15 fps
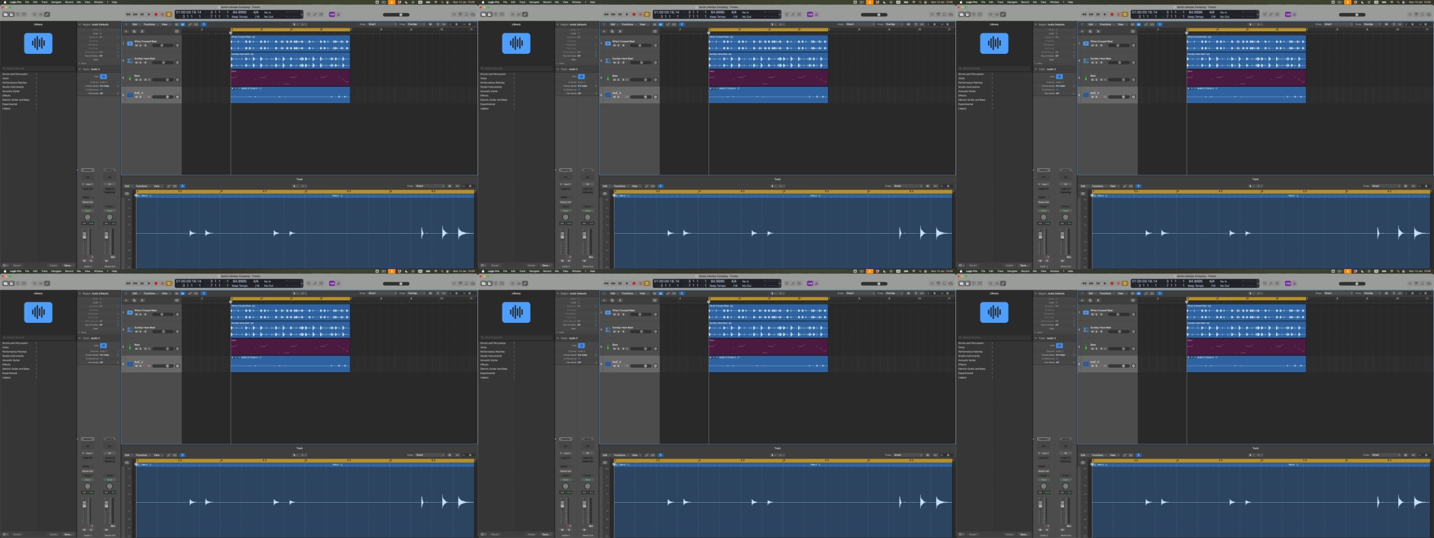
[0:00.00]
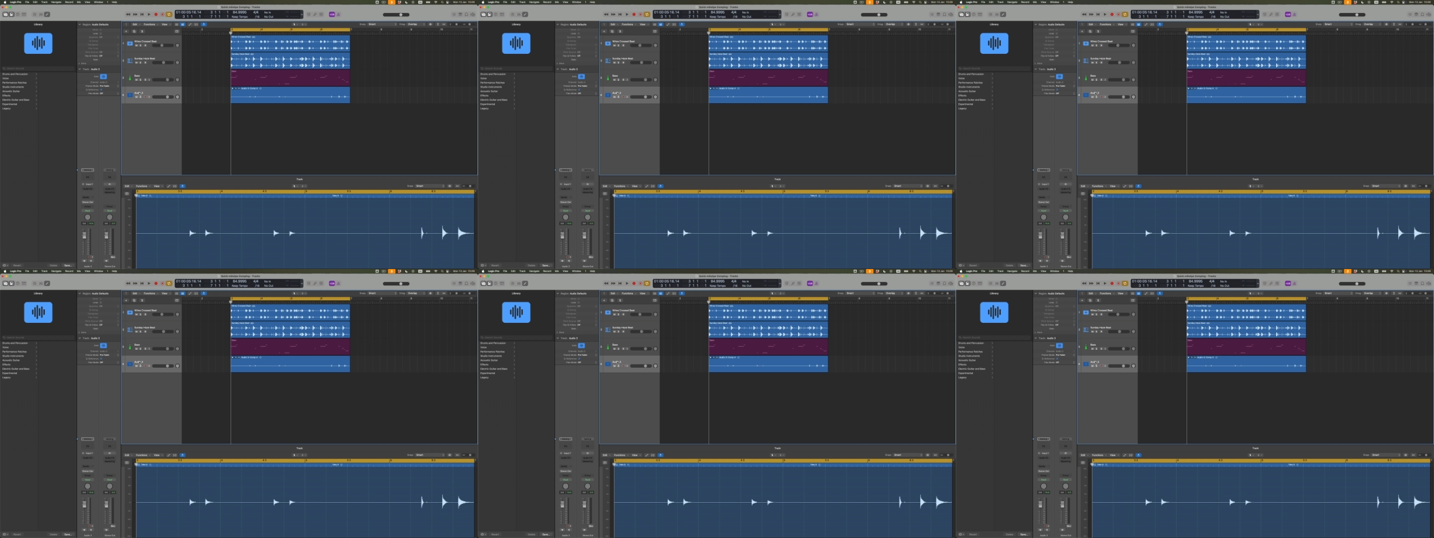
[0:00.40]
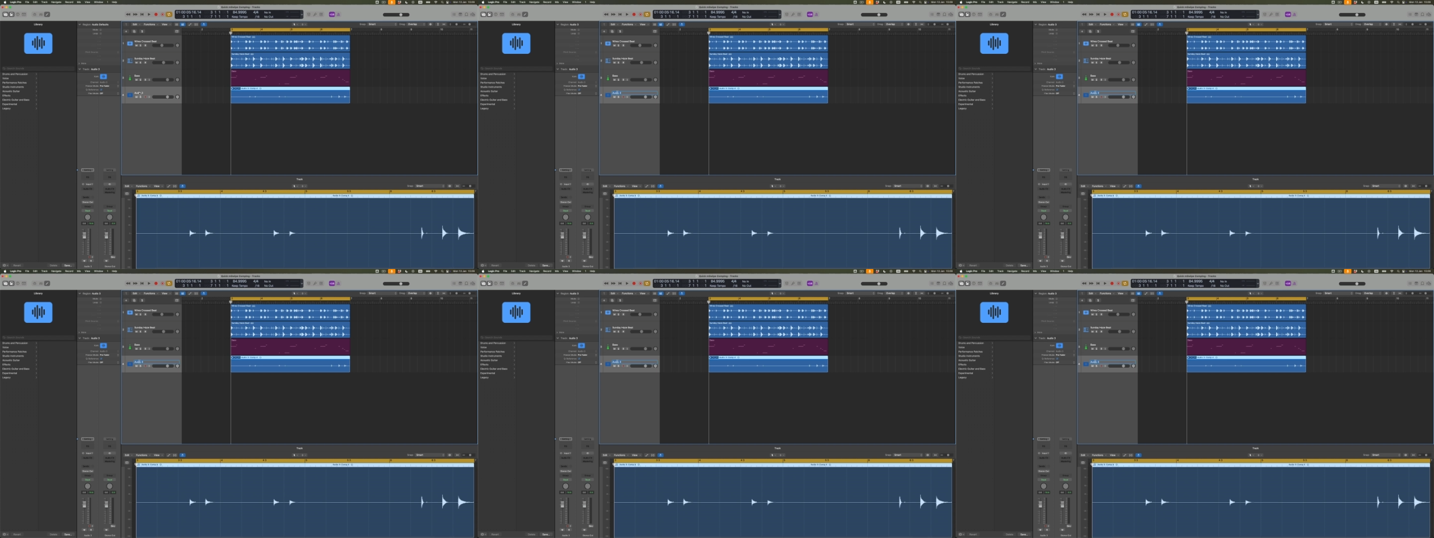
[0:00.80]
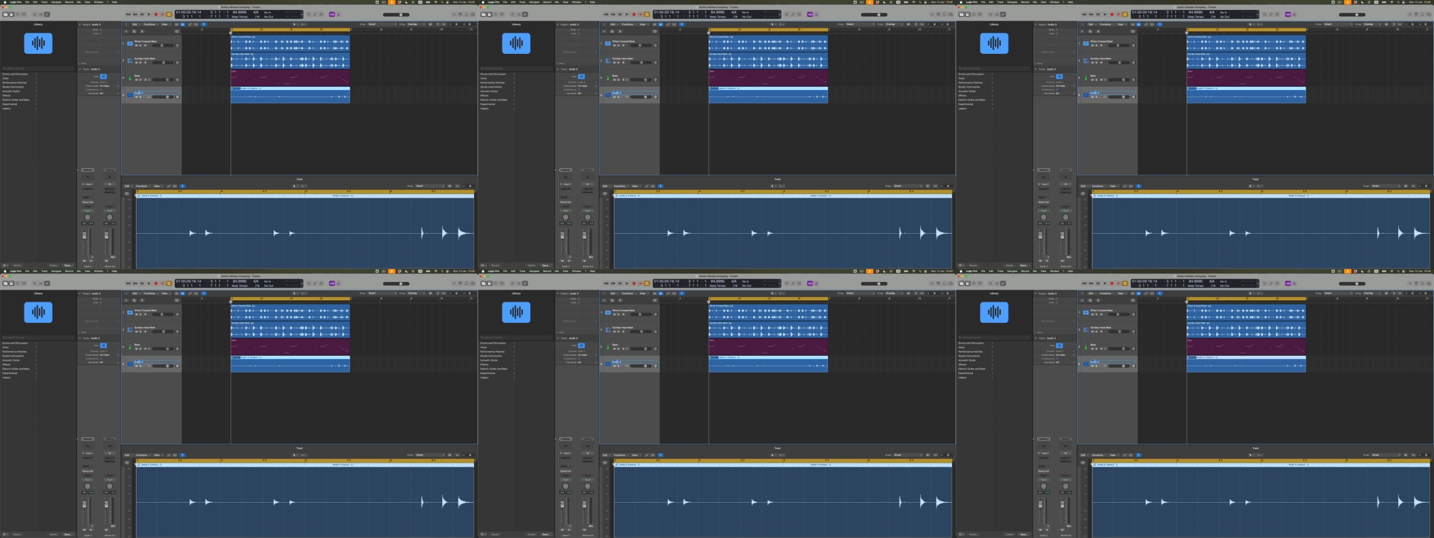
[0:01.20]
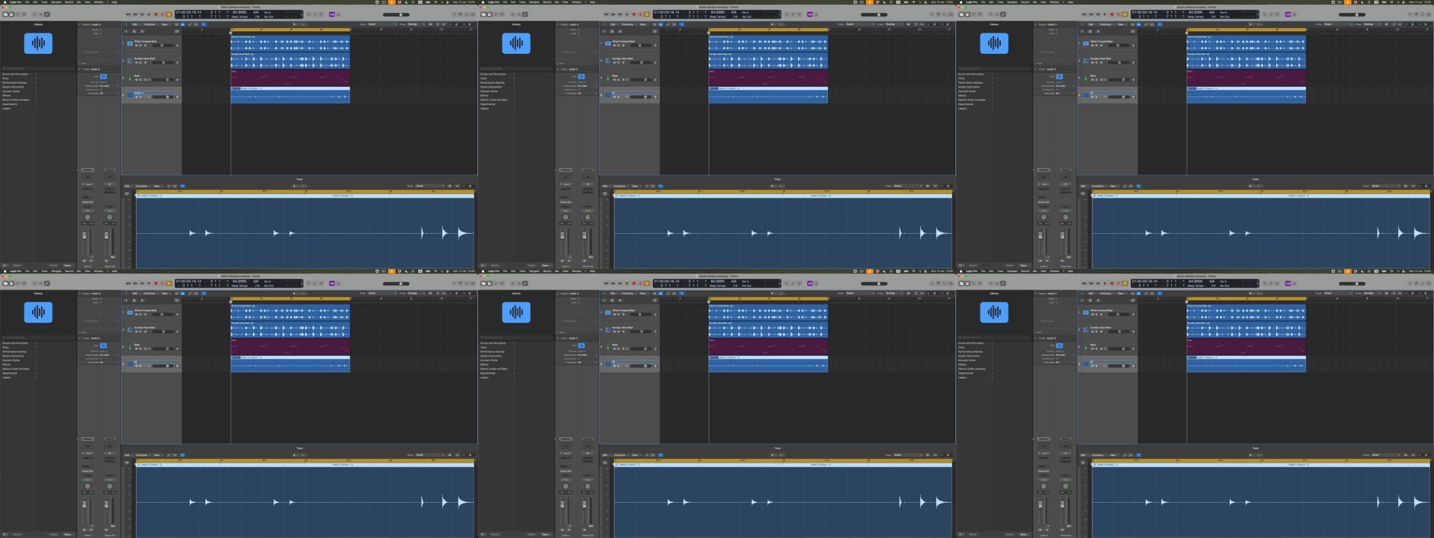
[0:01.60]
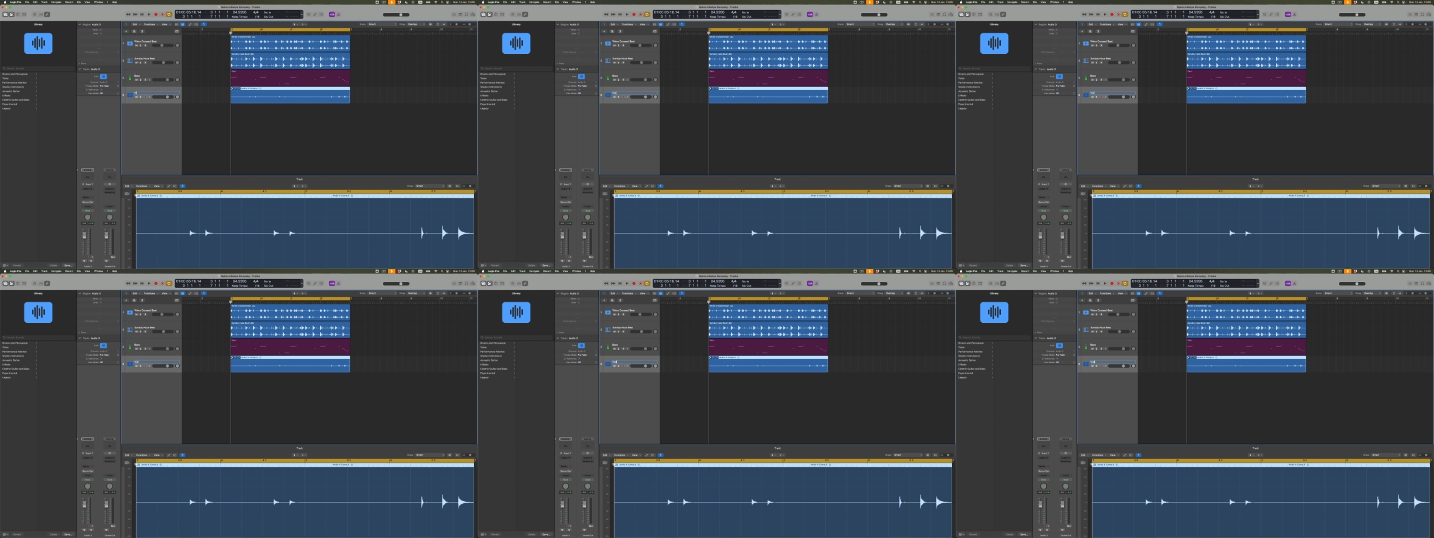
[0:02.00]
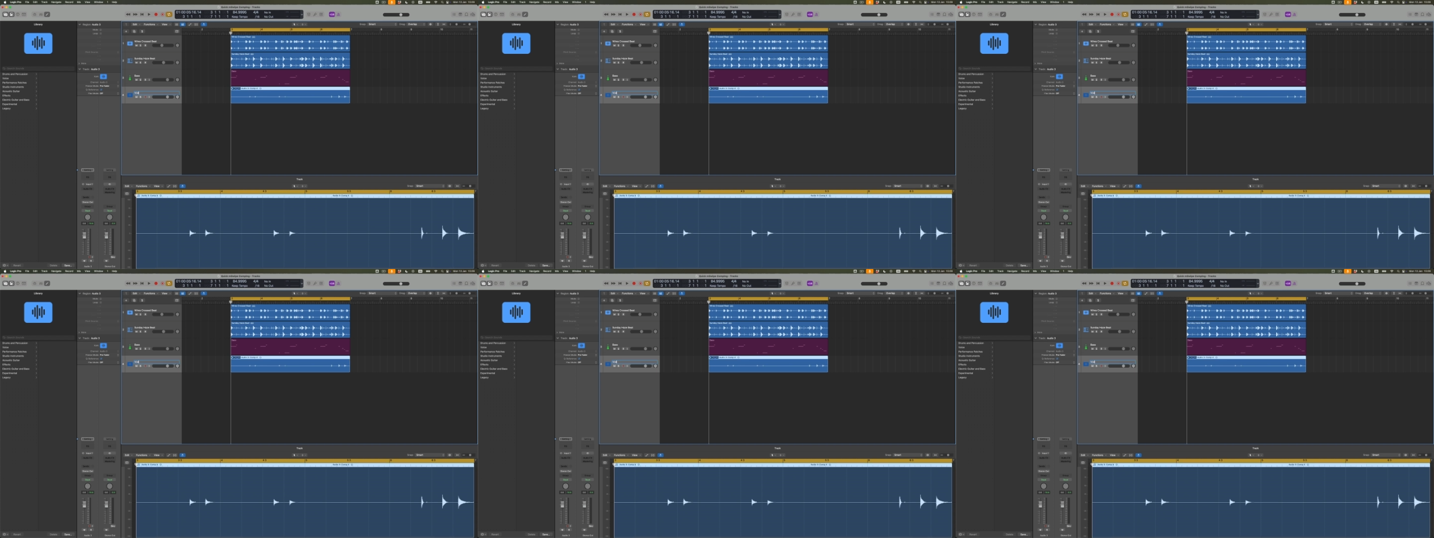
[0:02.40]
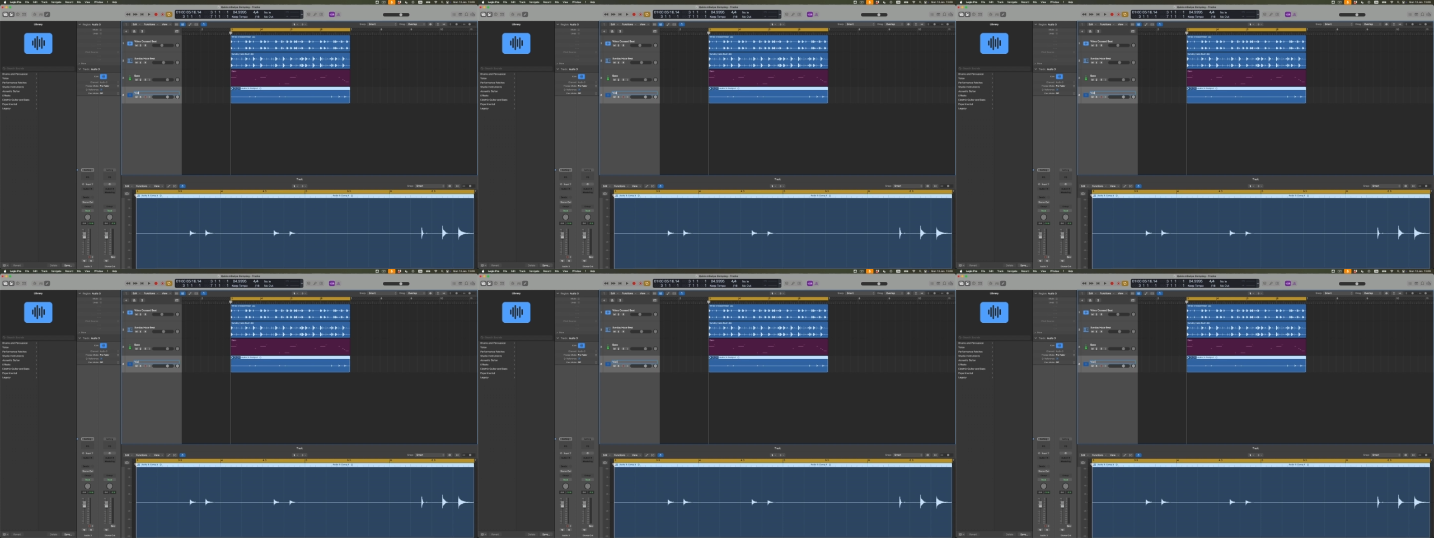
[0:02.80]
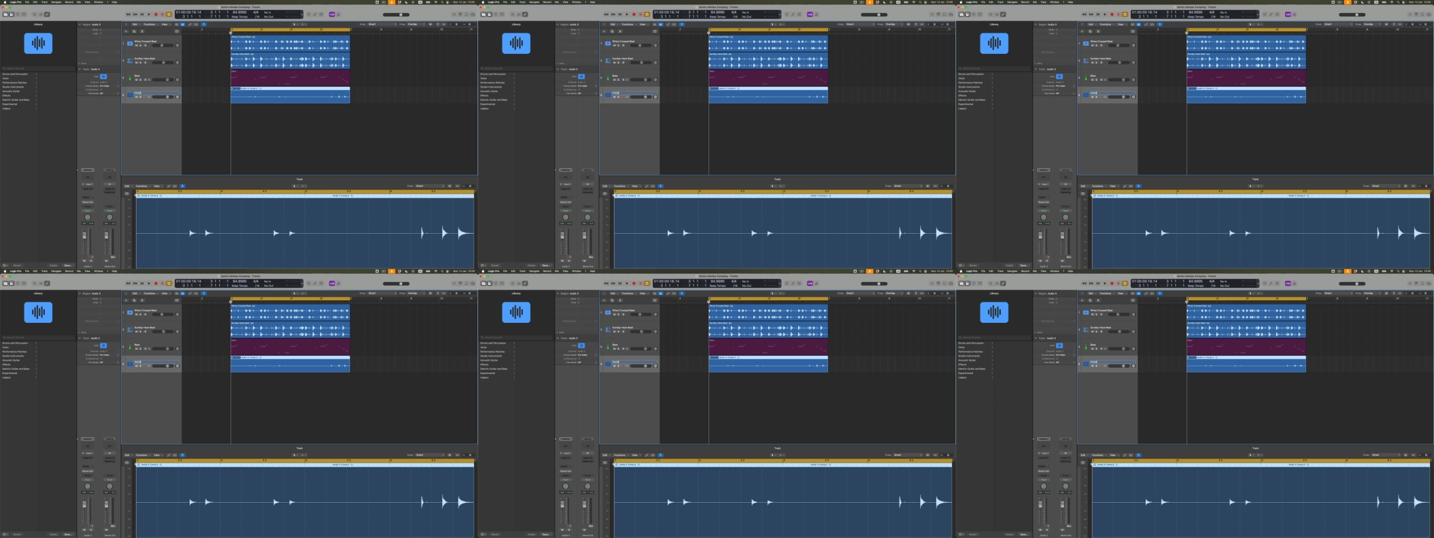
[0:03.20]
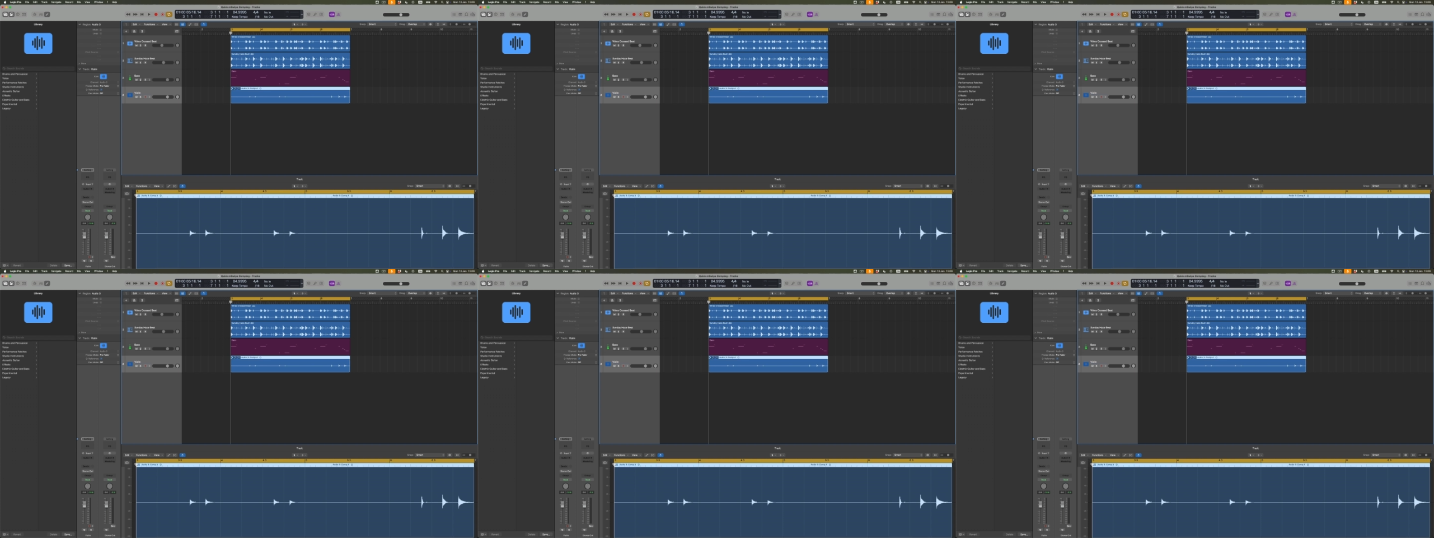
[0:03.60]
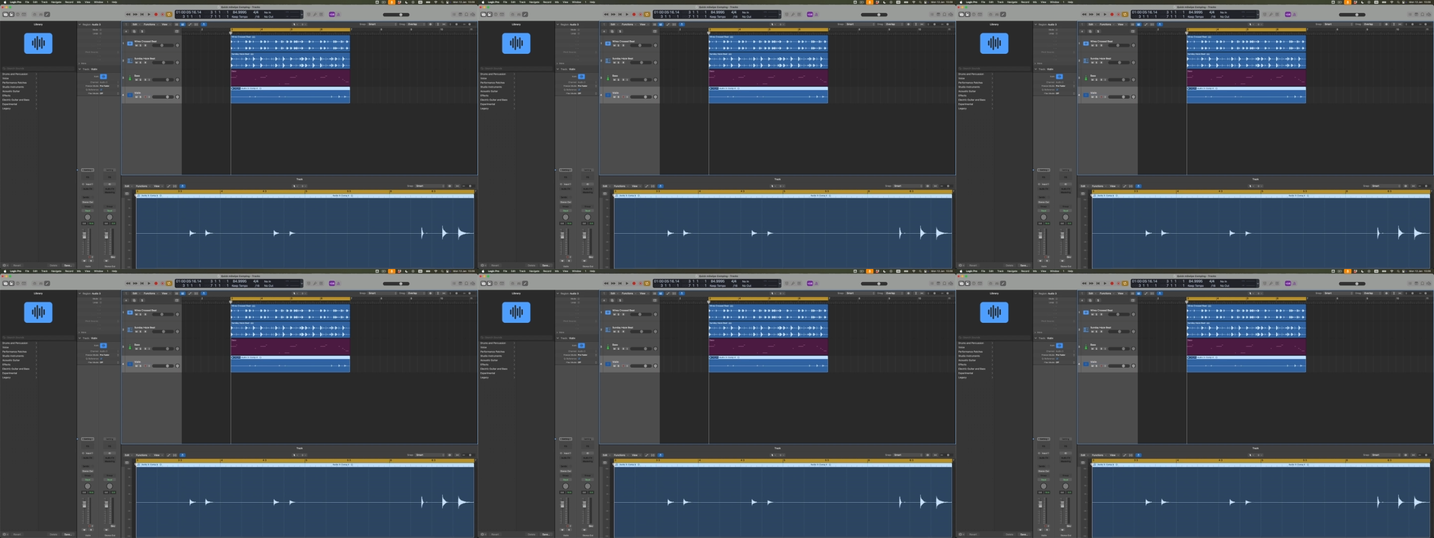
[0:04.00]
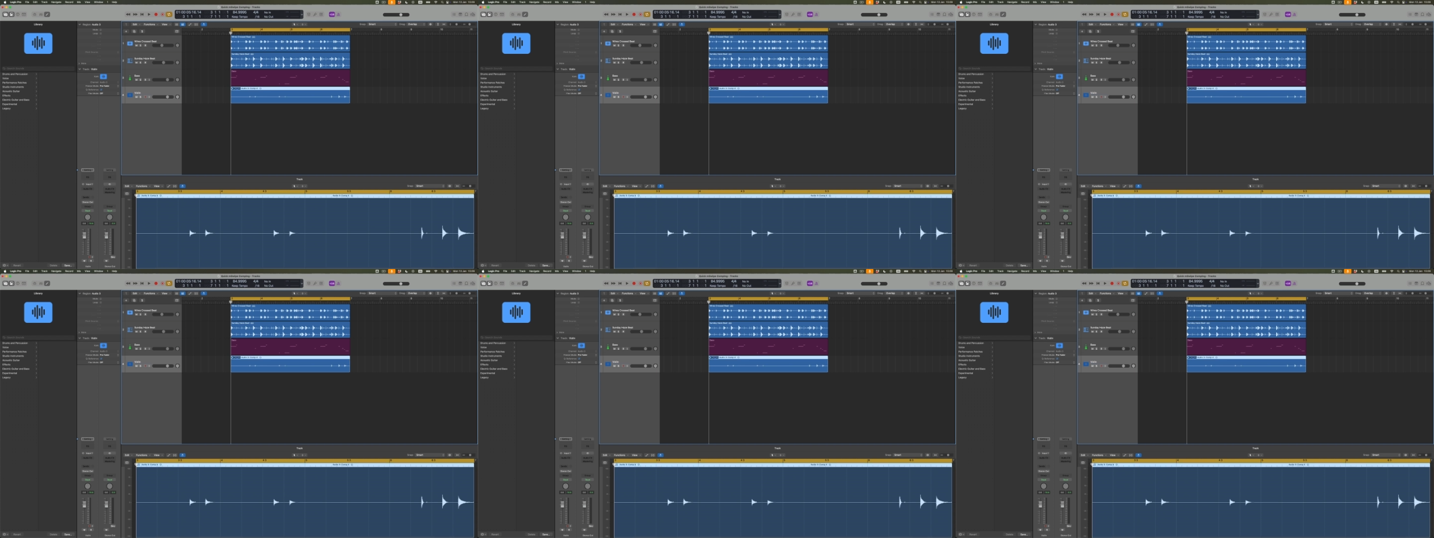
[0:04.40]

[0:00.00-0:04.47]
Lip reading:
[unreadable: no face in view]